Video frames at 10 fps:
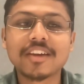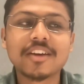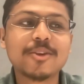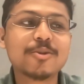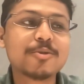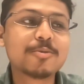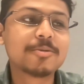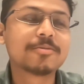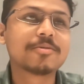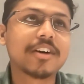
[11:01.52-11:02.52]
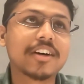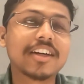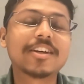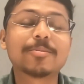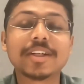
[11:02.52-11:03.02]
you
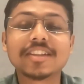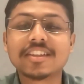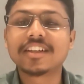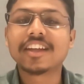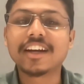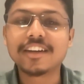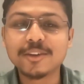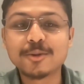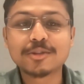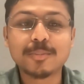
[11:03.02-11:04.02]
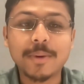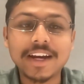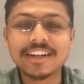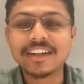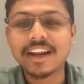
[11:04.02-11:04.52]
earlier mentioned that you
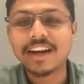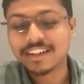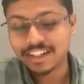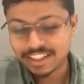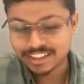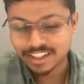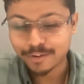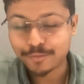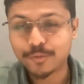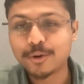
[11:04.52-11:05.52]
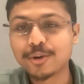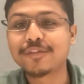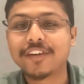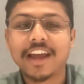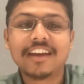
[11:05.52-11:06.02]
spend at least like 4
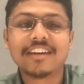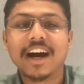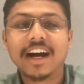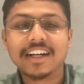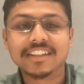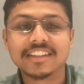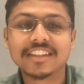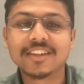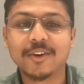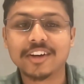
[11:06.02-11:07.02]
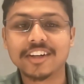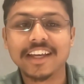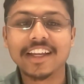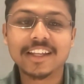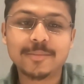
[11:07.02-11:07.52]
to 5 hours on a
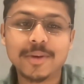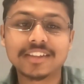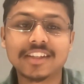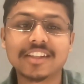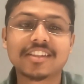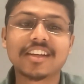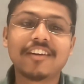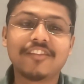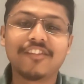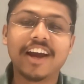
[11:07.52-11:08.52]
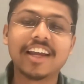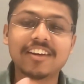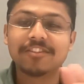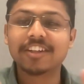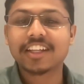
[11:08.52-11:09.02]
daily basis
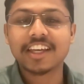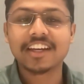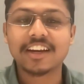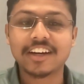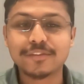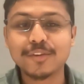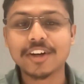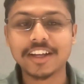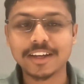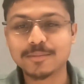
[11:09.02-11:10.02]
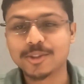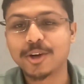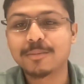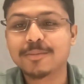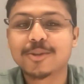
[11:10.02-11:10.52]
while working at a full-time
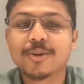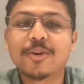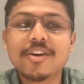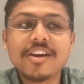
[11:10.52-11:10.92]
job. So